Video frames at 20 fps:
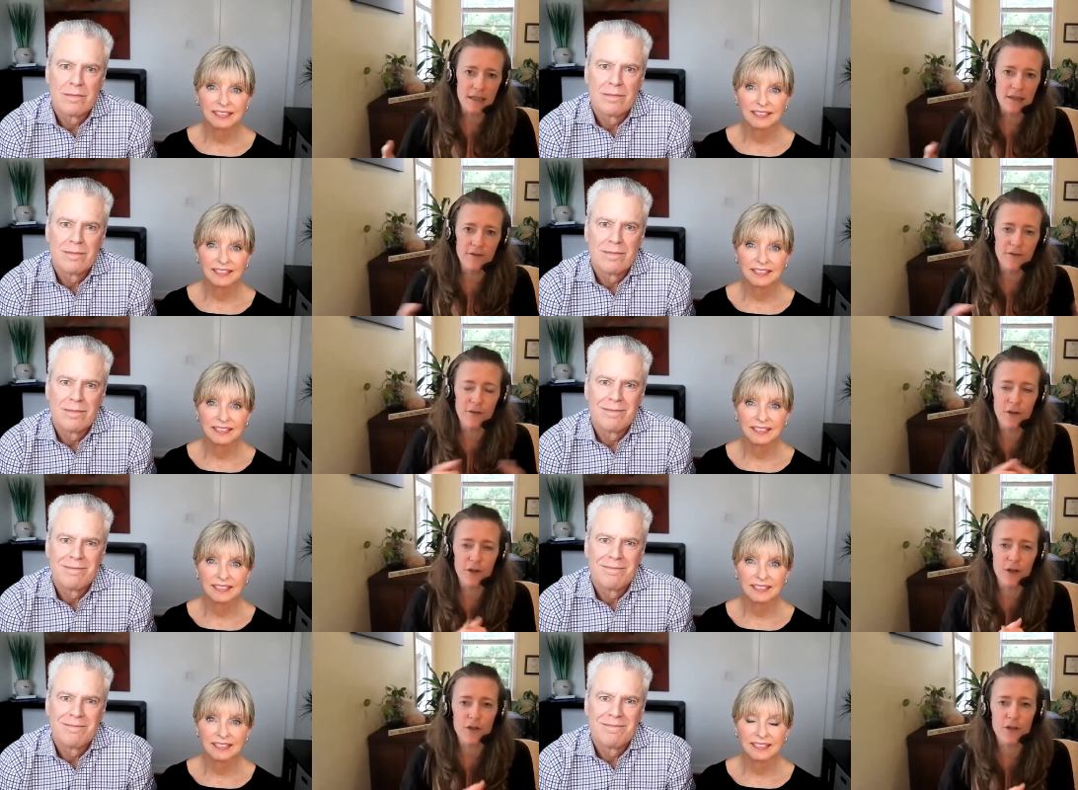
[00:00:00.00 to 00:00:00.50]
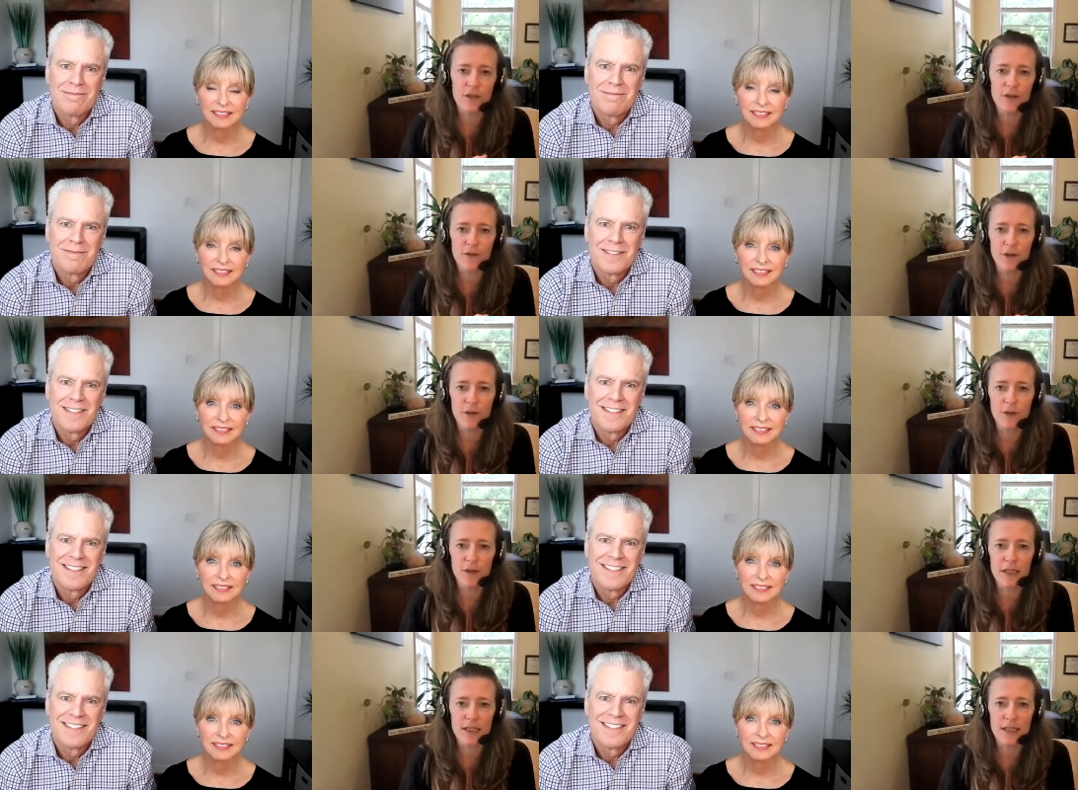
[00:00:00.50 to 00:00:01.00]
Speaker 1: for those of
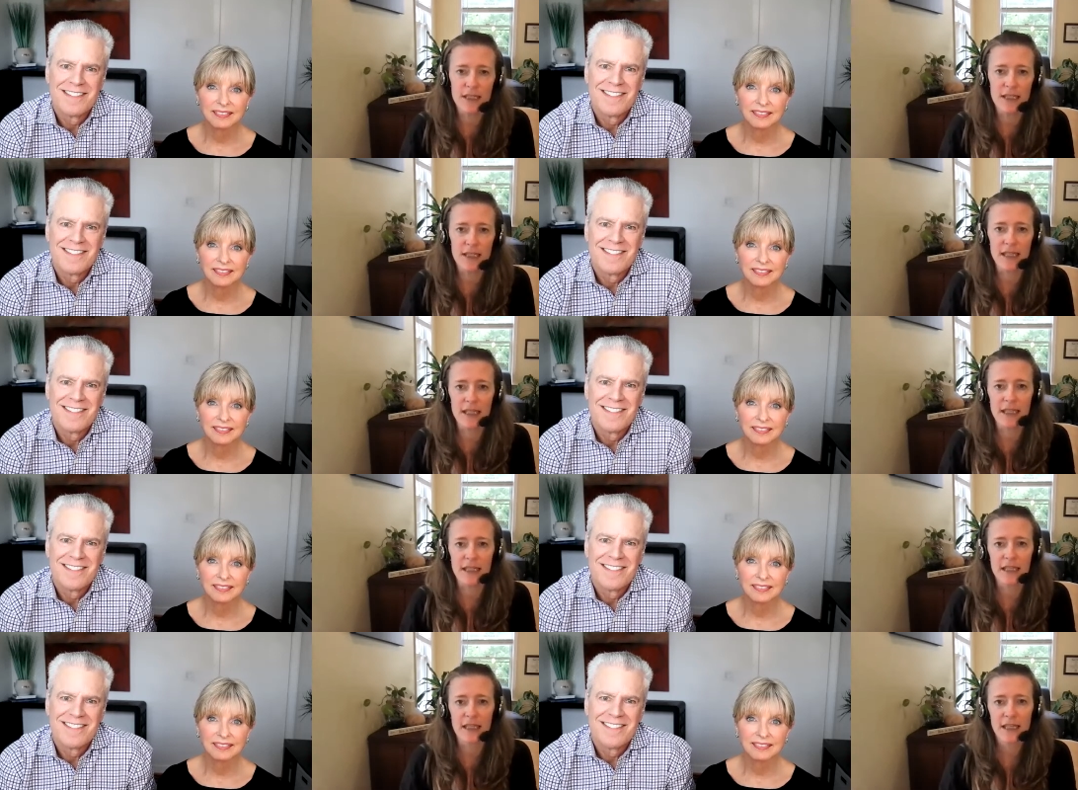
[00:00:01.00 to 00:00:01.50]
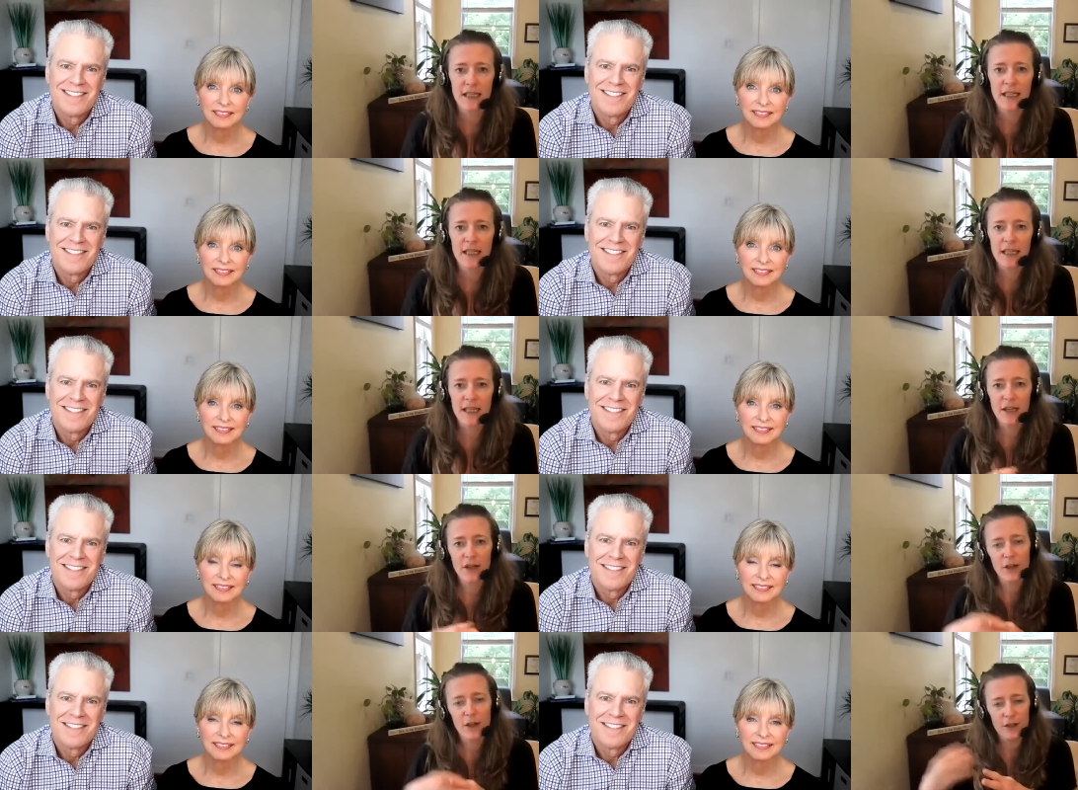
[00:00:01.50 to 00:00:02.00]
you listening
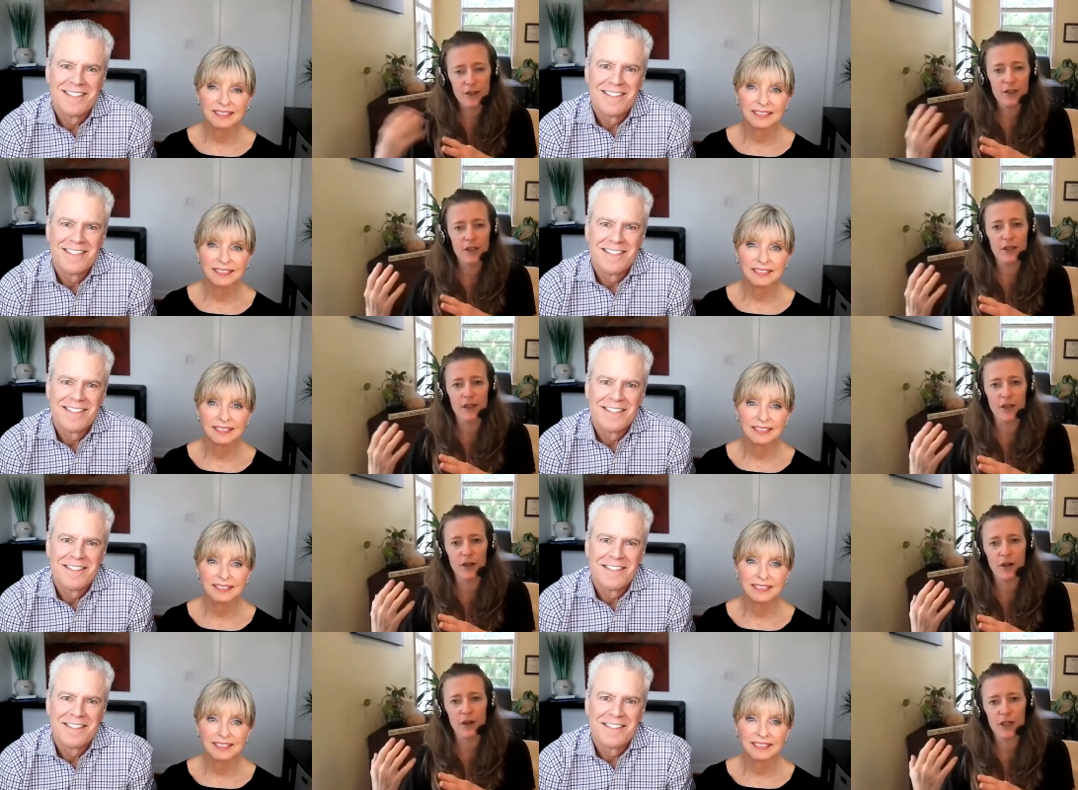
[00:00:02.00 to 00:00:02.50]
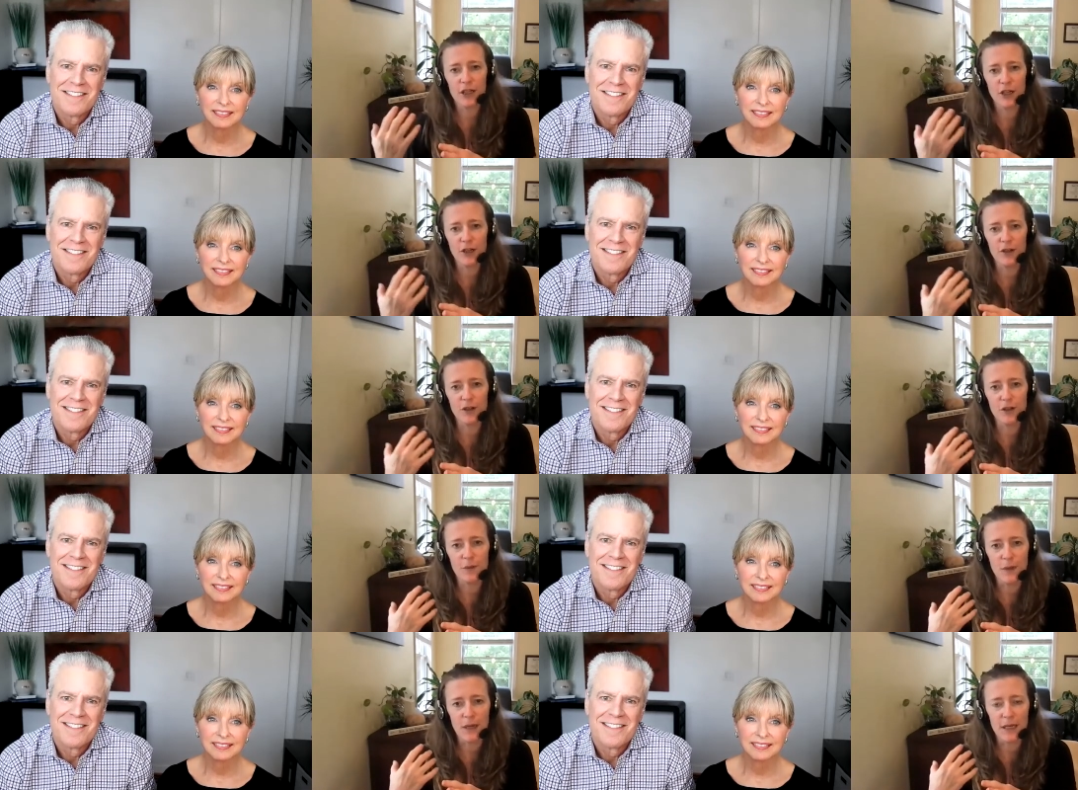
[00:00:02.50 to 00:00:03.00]
uh, to the audio,
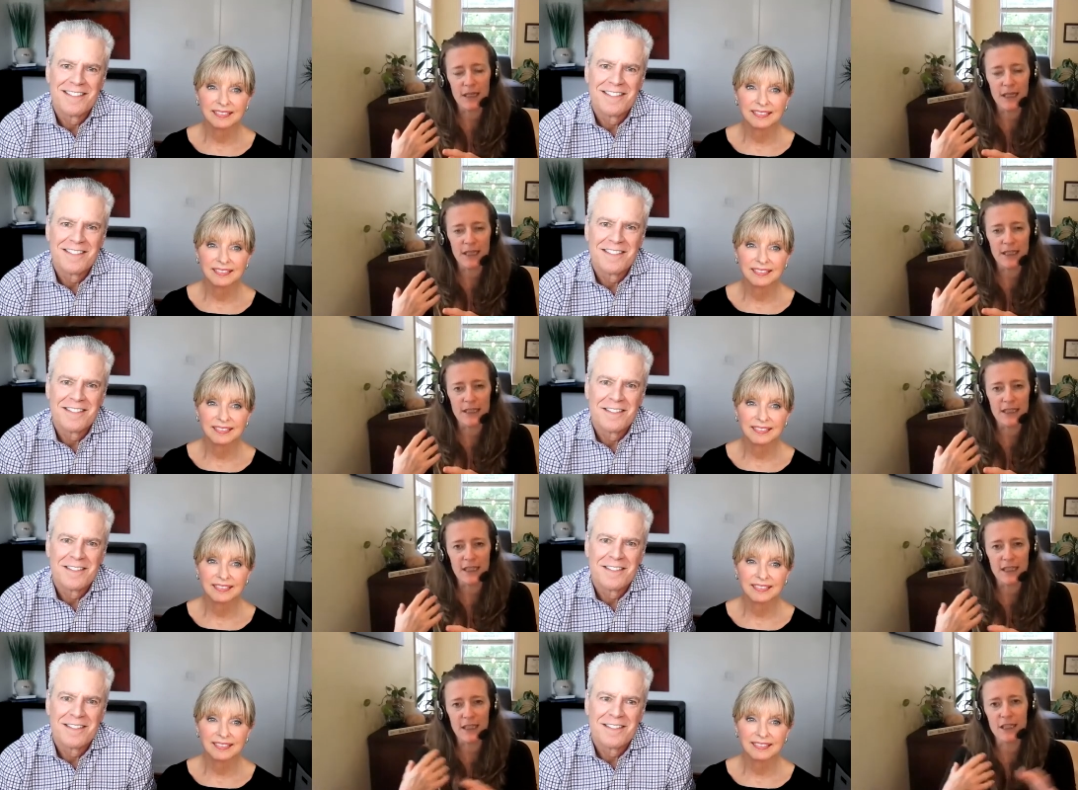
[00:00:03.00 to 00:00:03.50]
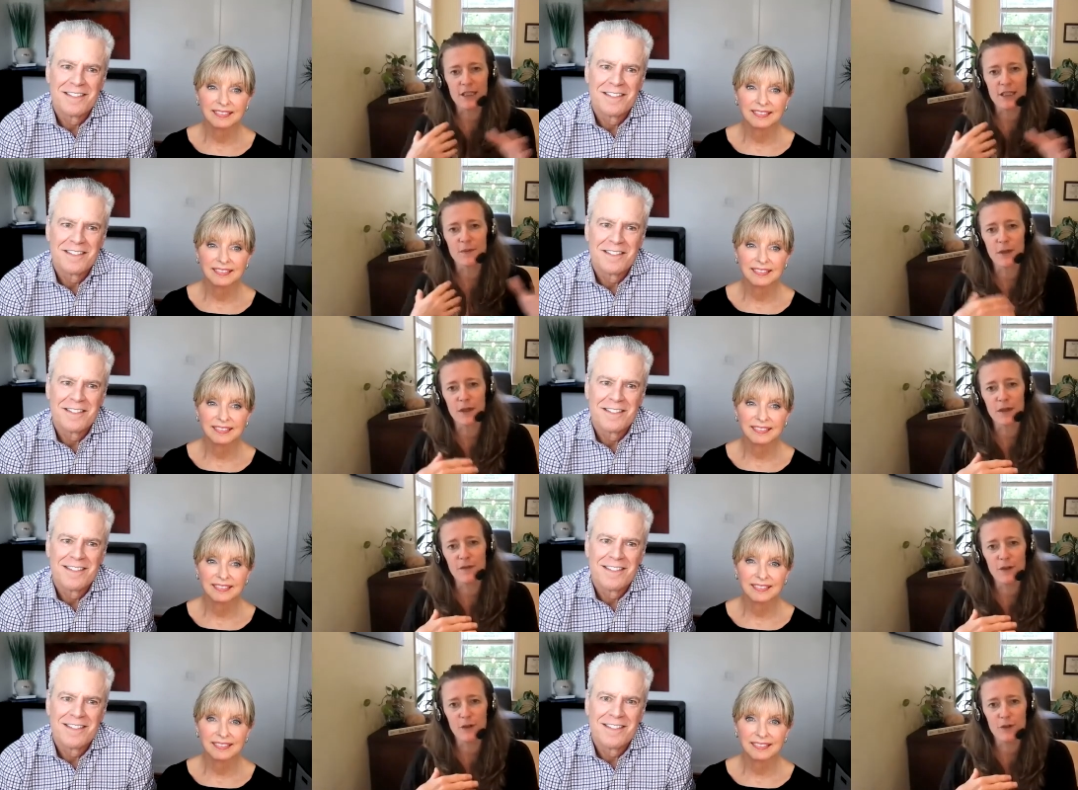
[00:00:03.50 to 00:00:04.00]
you might not see this,
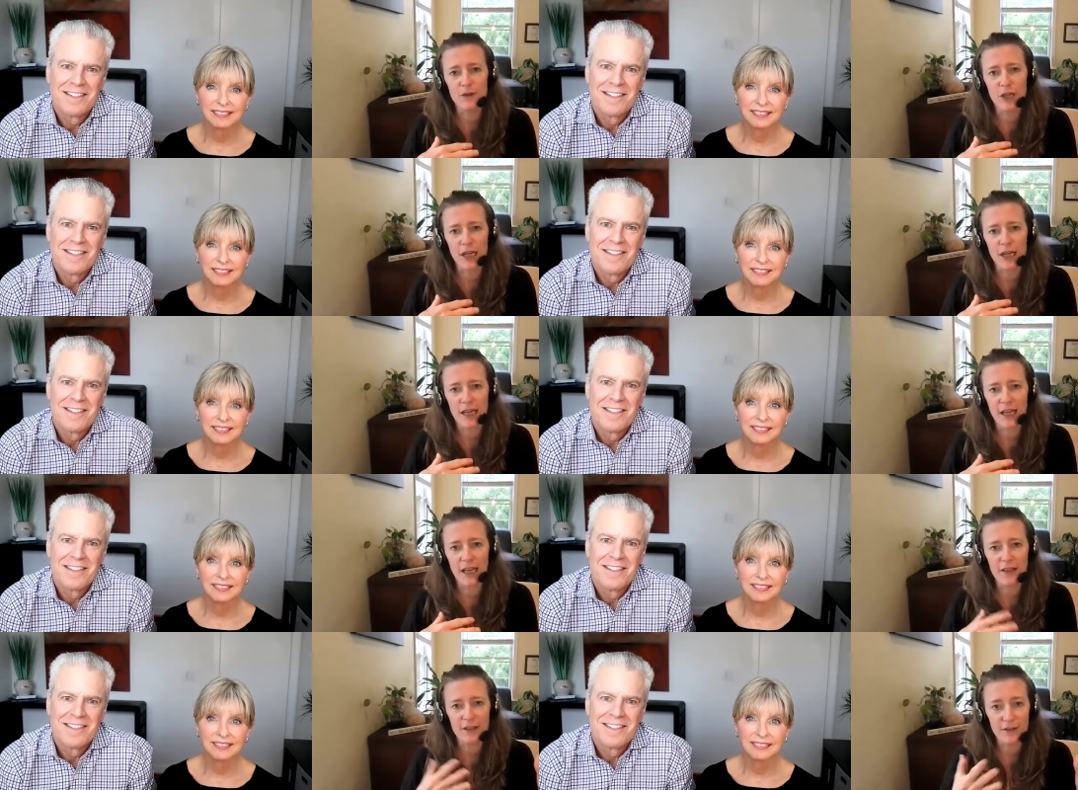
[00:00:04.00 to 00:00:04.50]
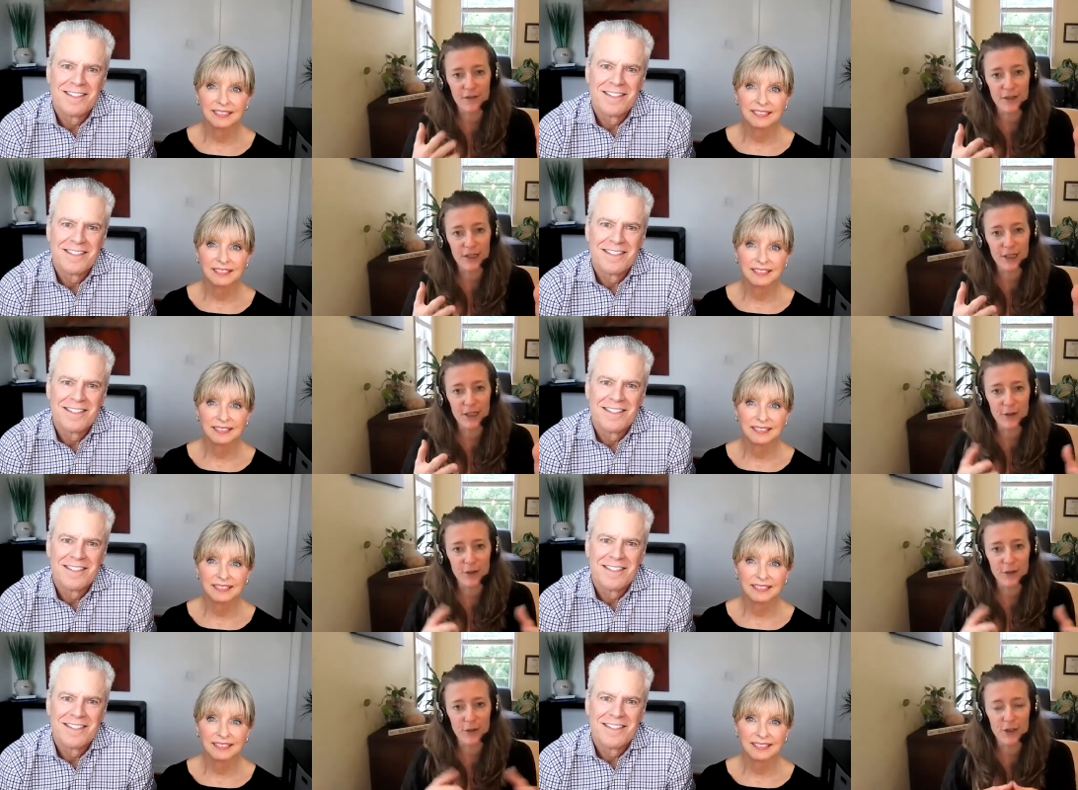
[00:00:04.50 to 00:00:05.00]
but if you check out the
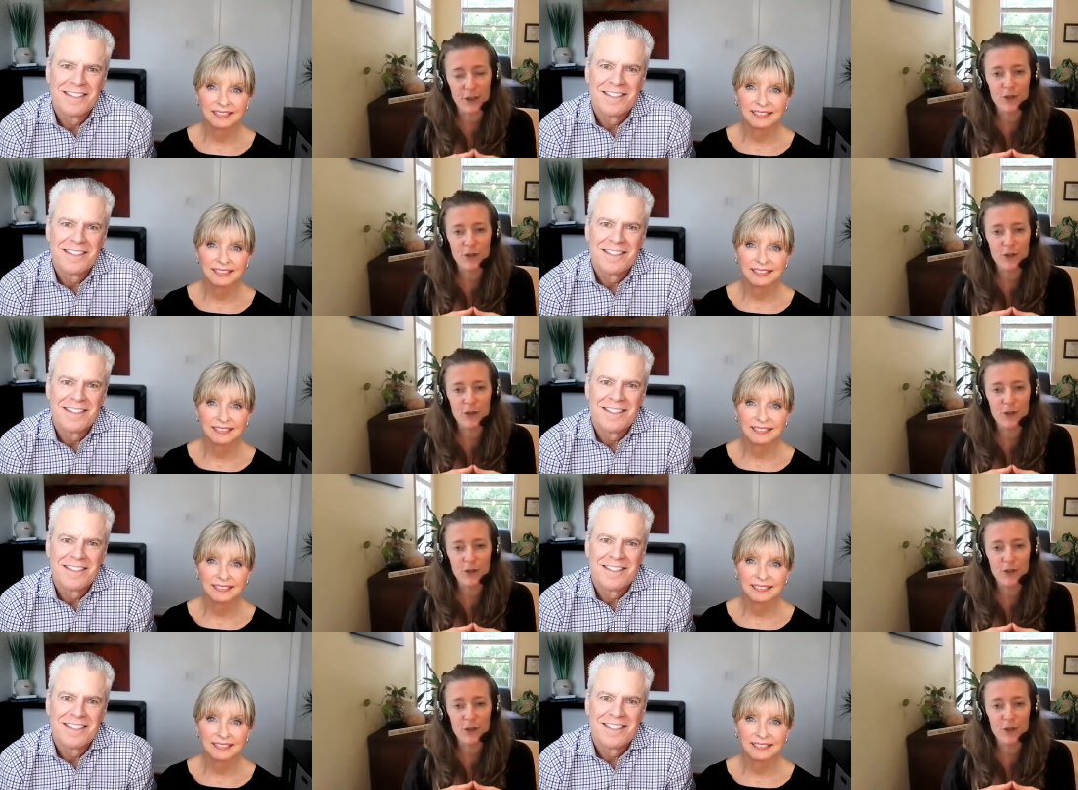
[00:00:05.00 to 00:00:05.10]
video on